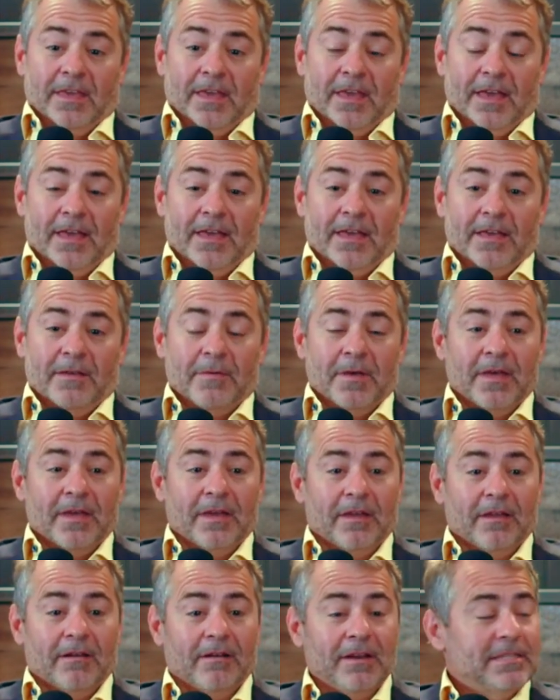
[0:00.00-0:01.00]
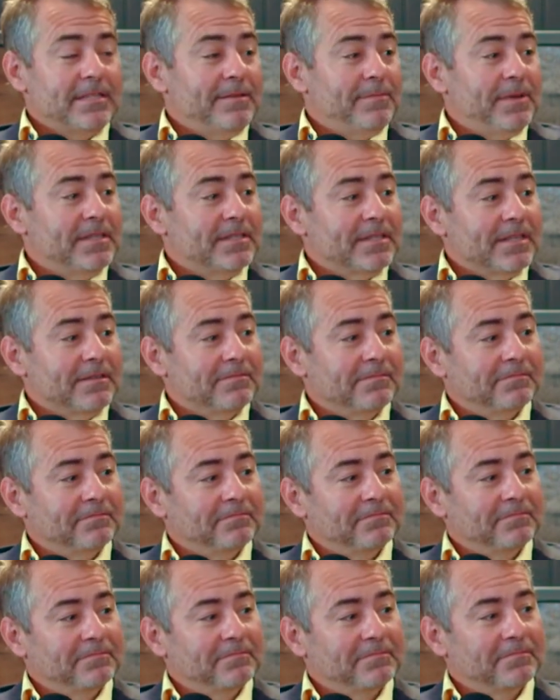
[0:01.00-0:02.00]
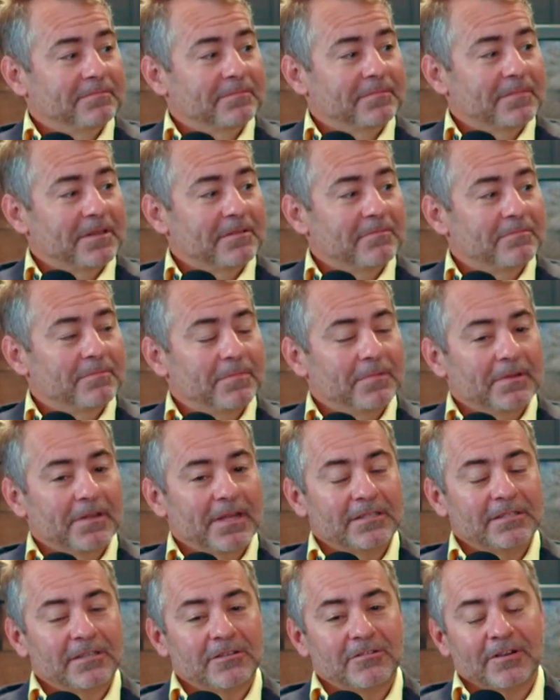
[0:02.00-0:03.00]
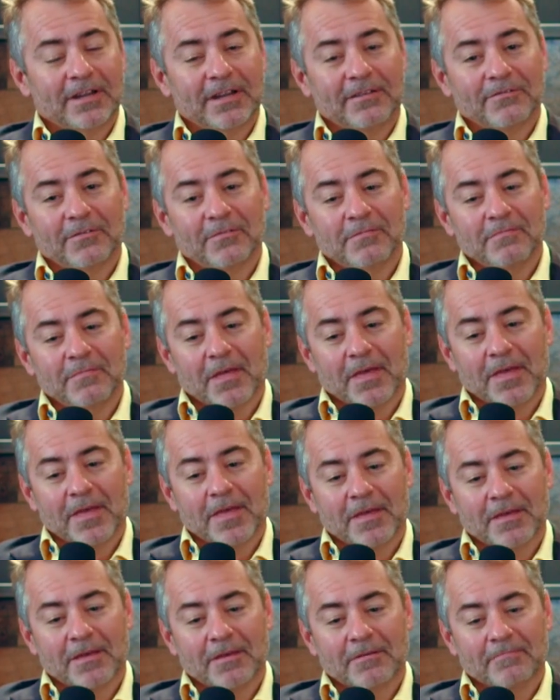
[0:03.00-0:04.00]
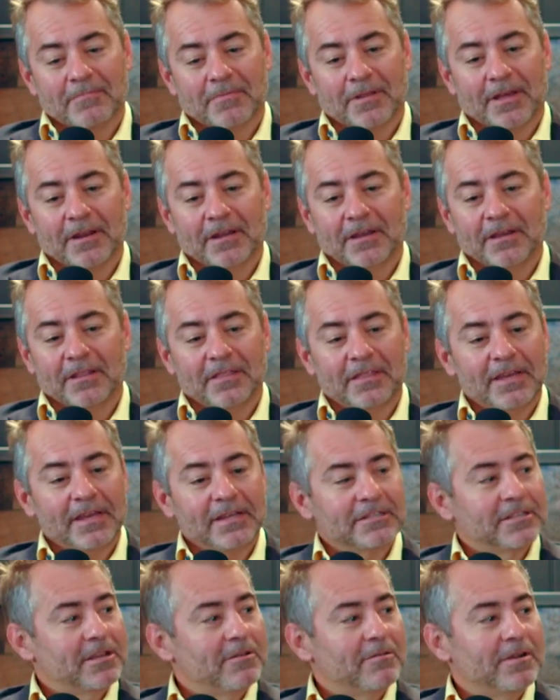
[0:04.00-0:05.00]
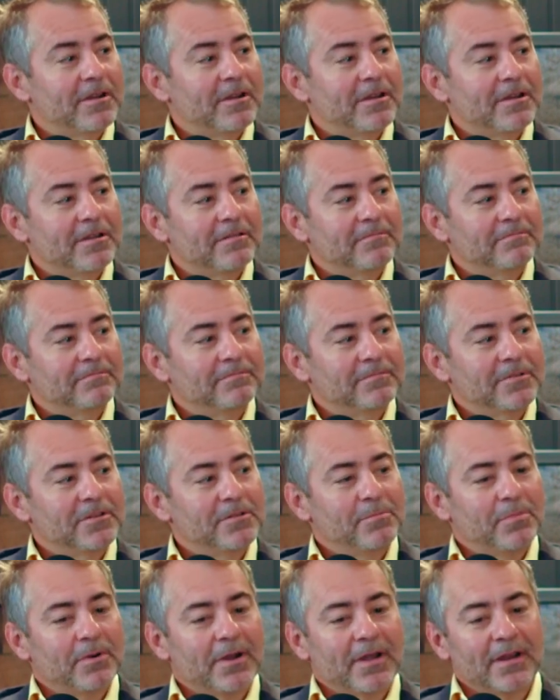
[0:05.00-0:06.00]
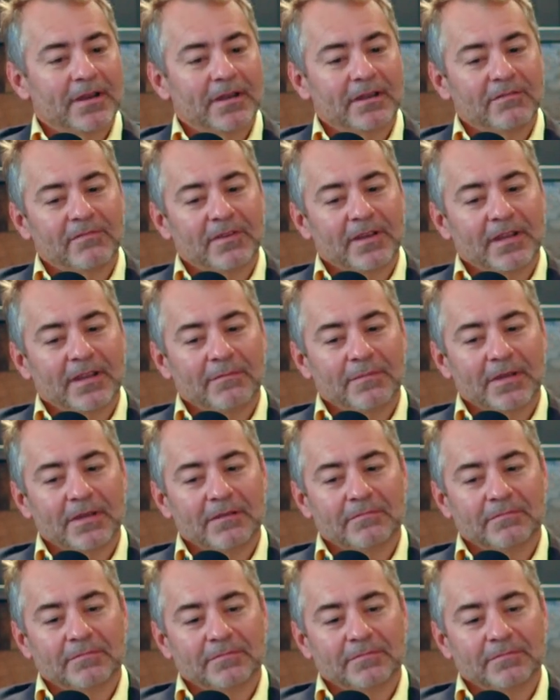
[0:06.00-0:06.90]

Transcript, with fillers: Uh, crazy busy. Yeah, we are. lots eh? of travel, uh, a lot of good things going on, new product development,